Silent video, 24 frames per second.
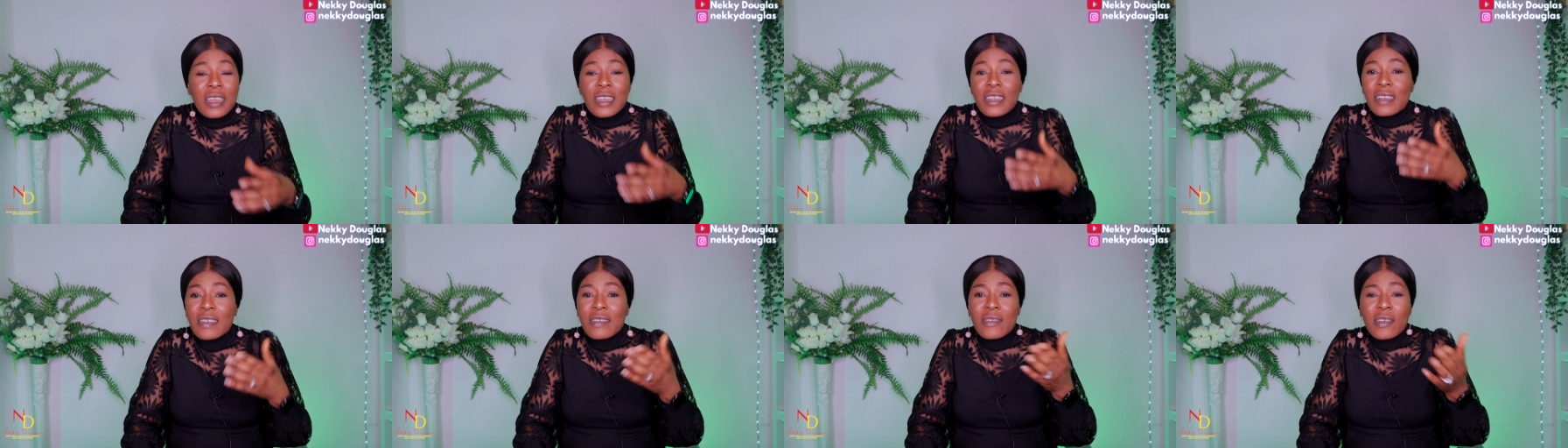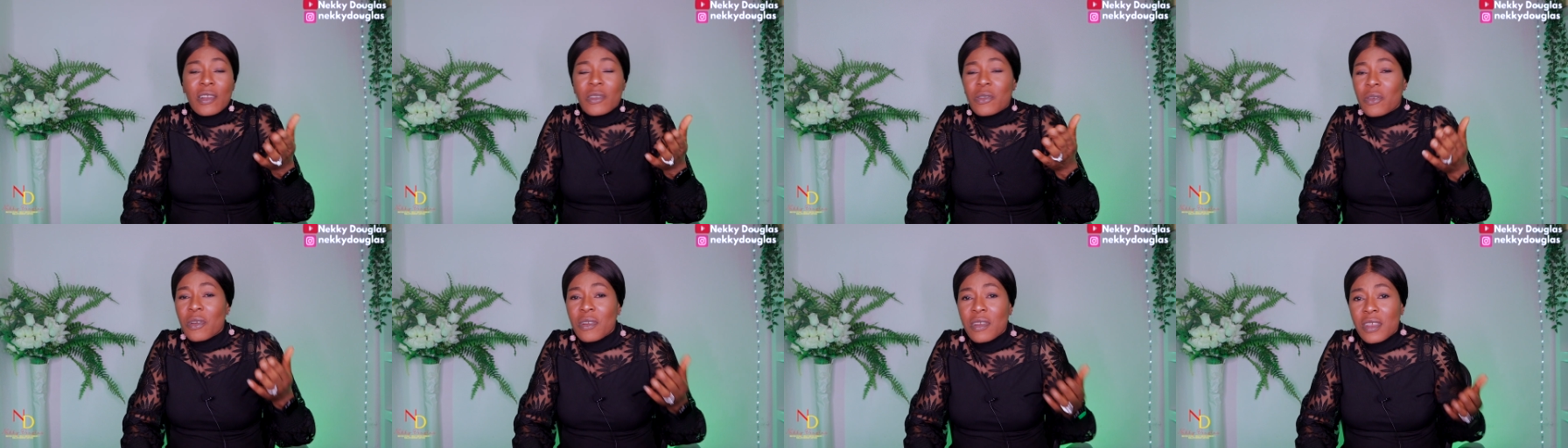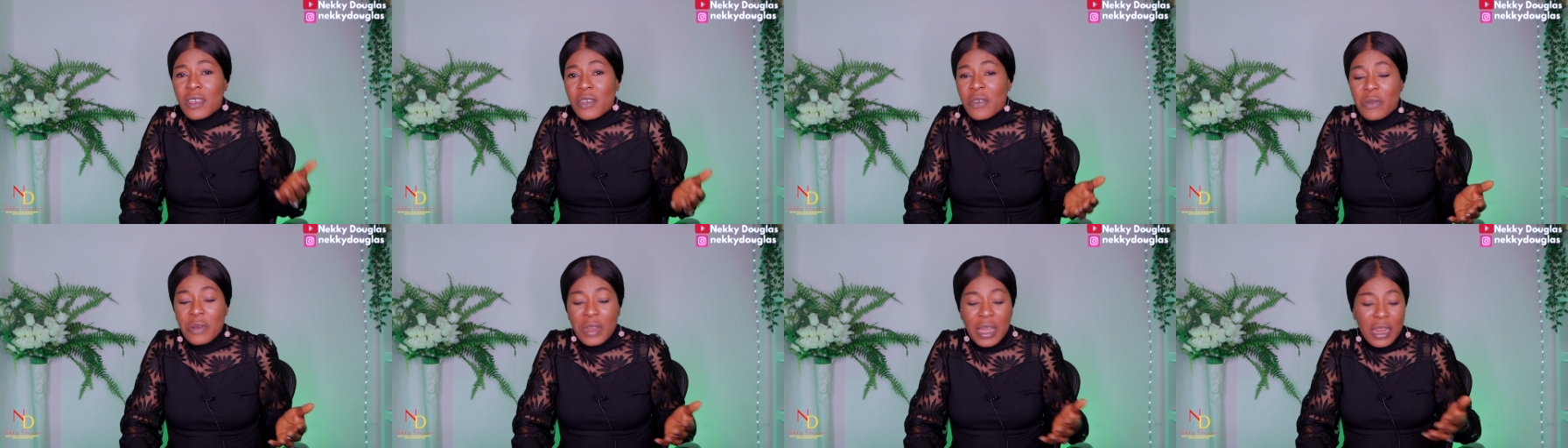It's not
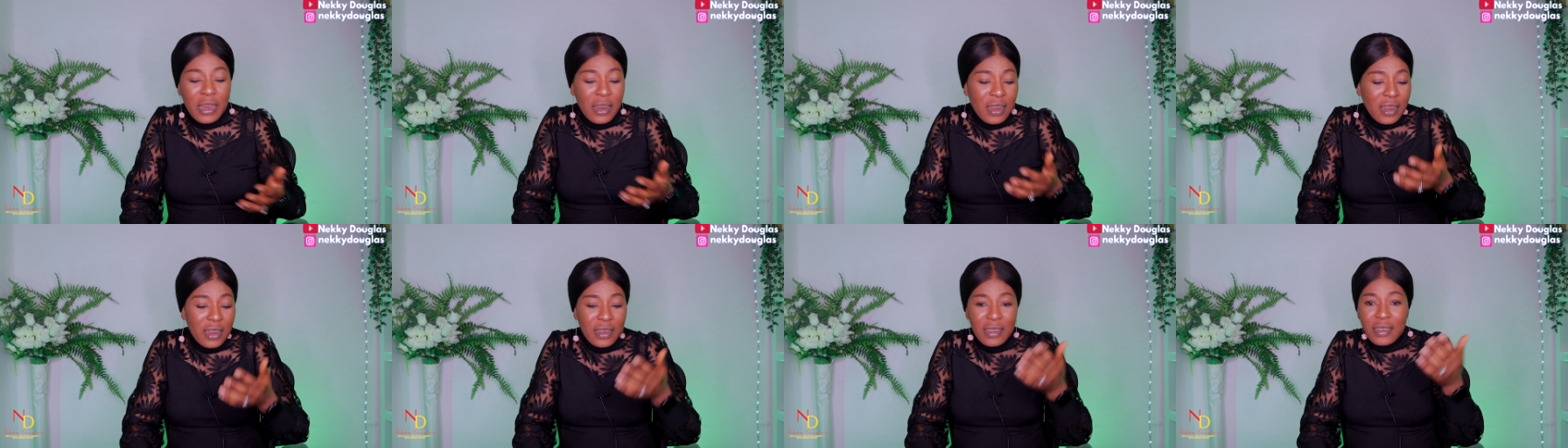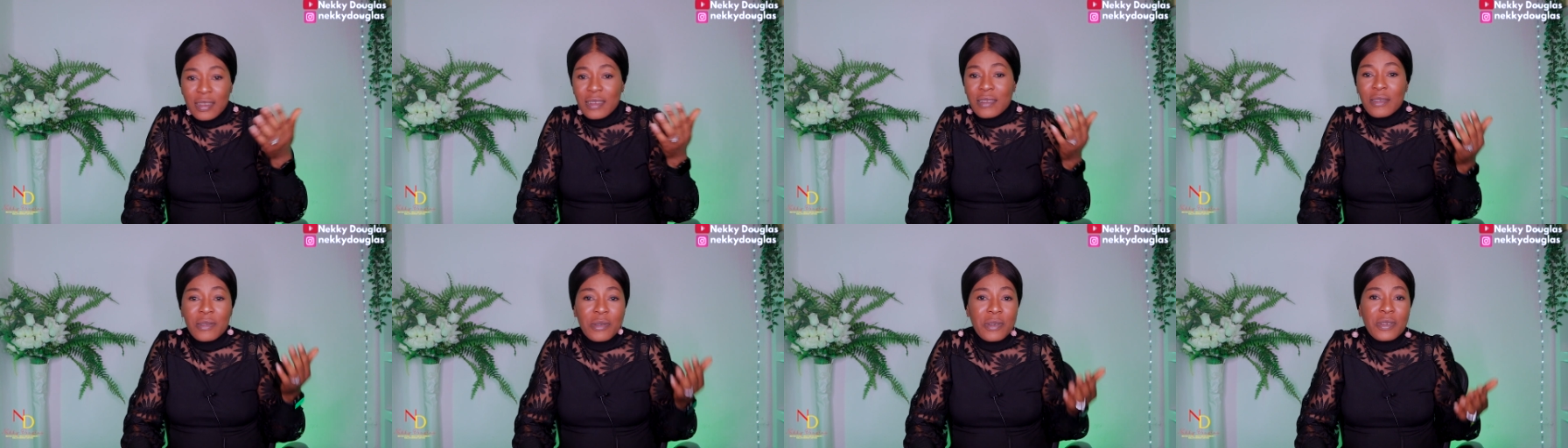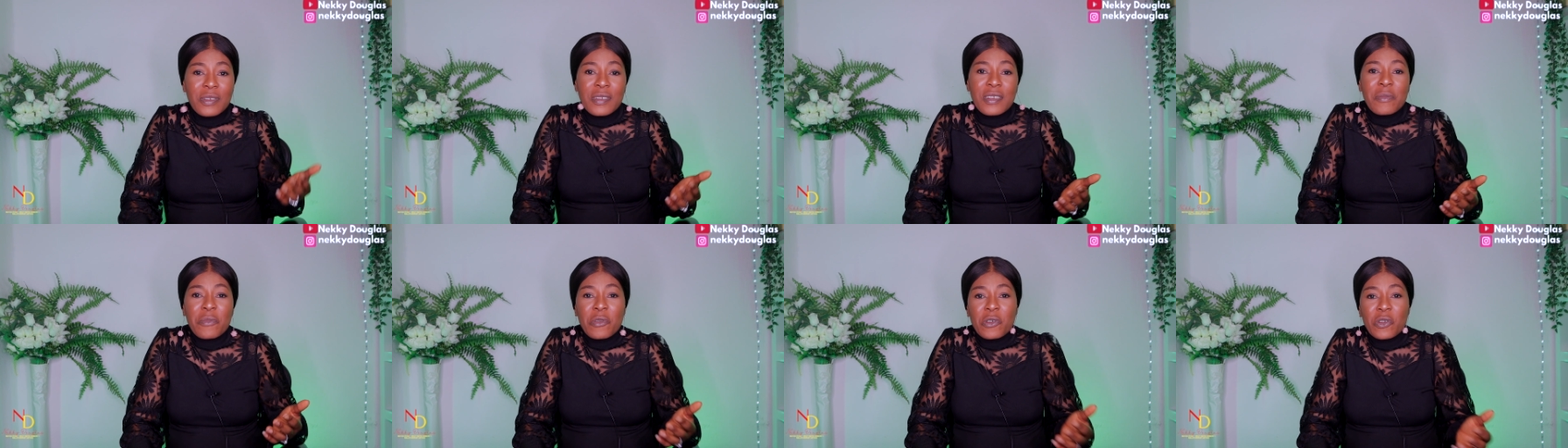only you that needs
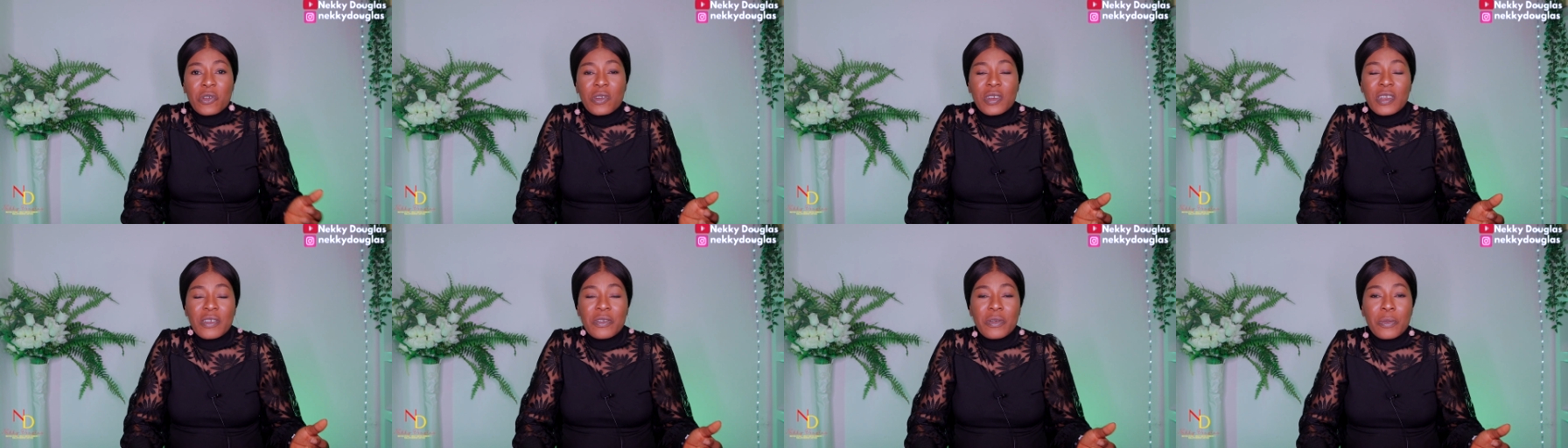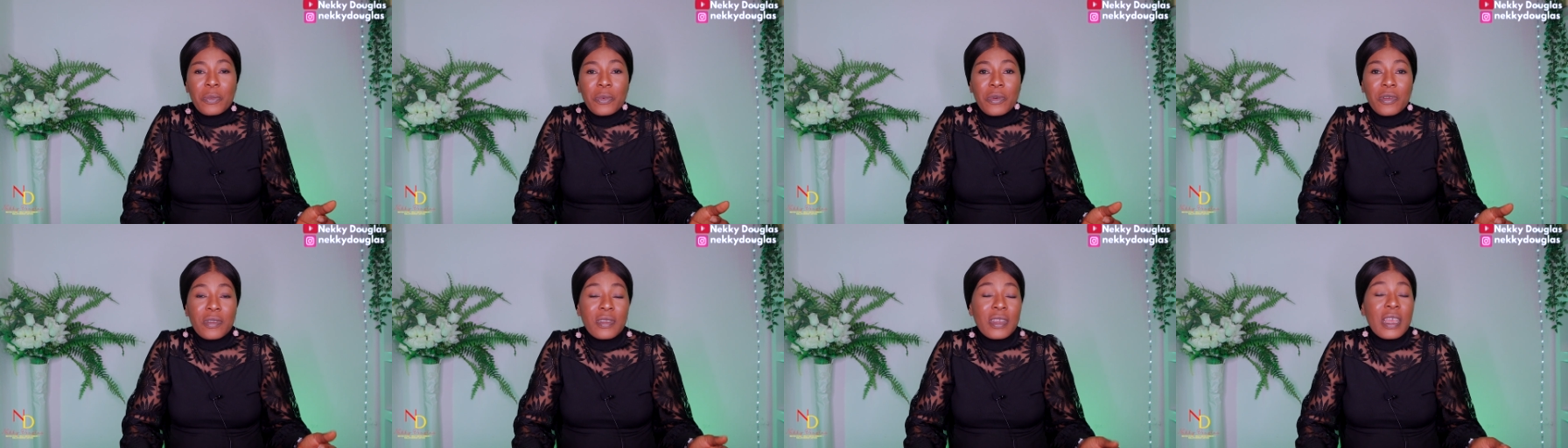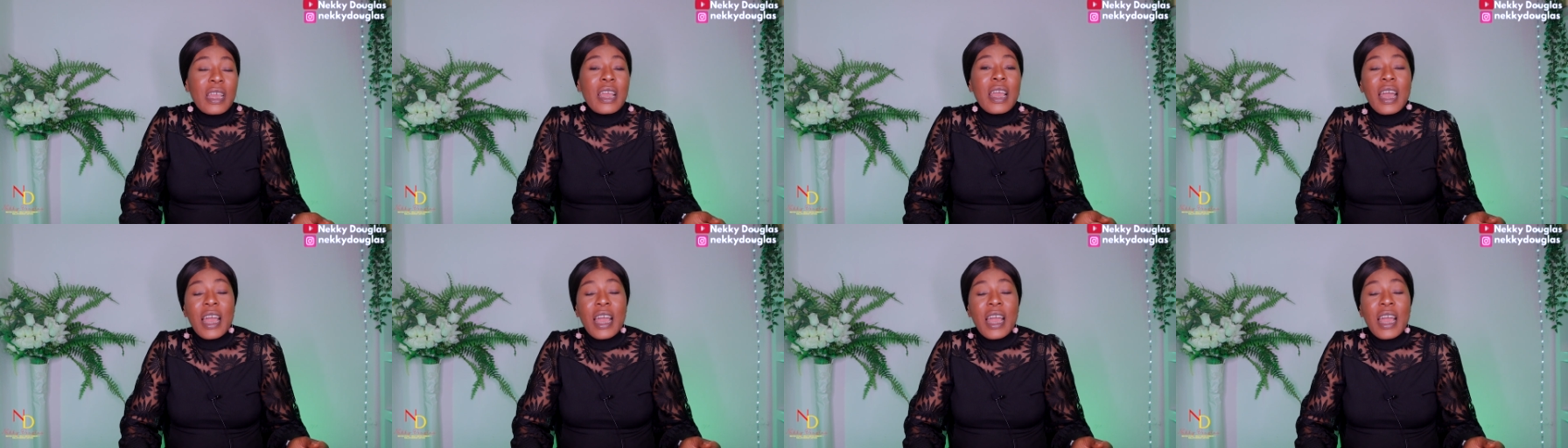those emotional support.